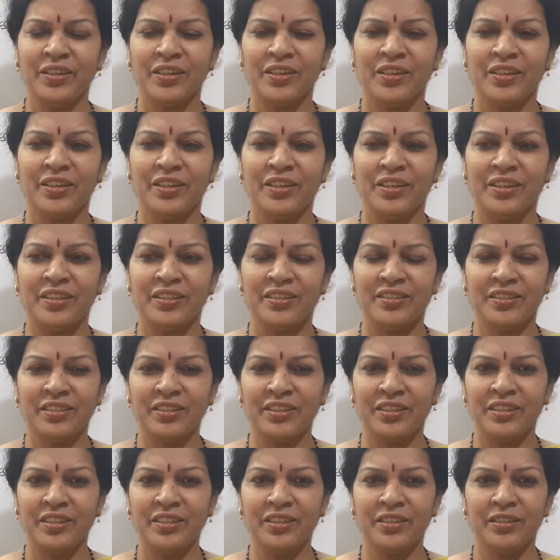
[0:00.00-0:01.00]

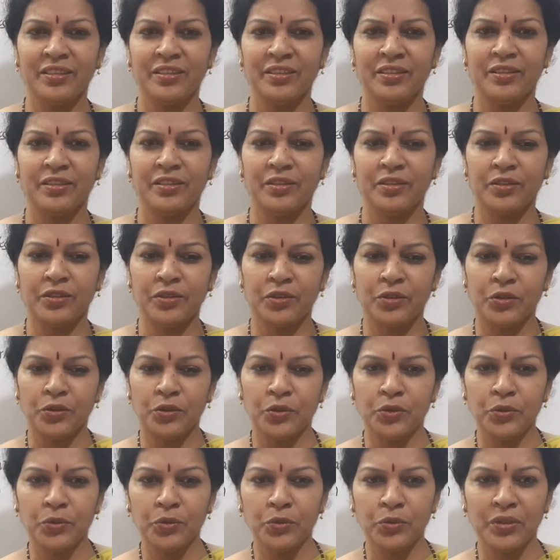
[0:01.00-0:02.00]
say
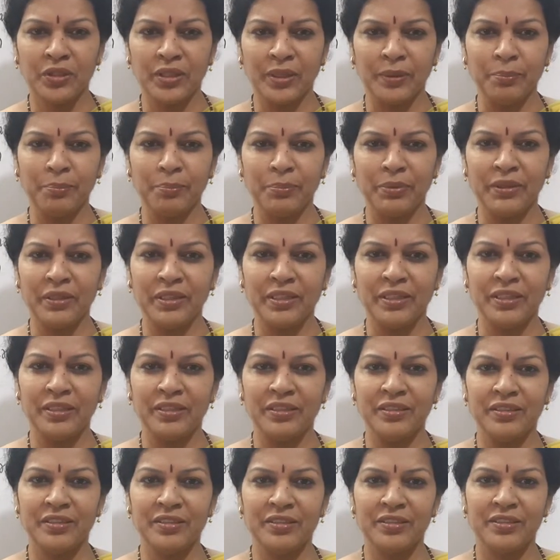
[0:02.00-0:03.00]
two
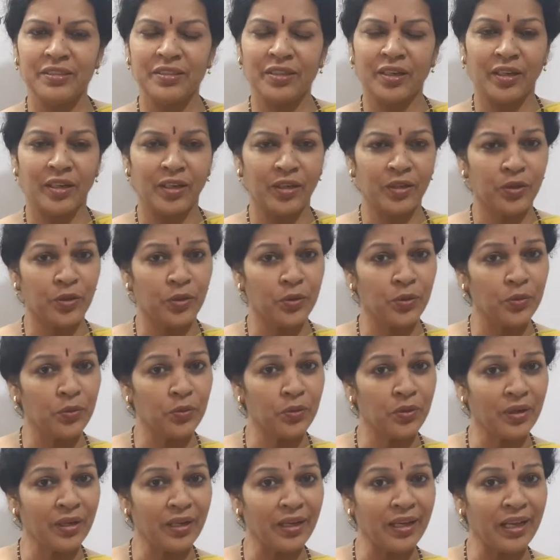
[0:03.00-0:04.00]
companies or
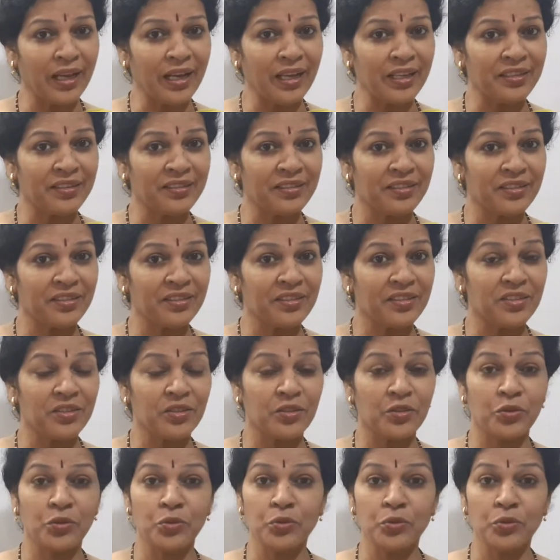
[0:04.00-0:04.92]
two classes,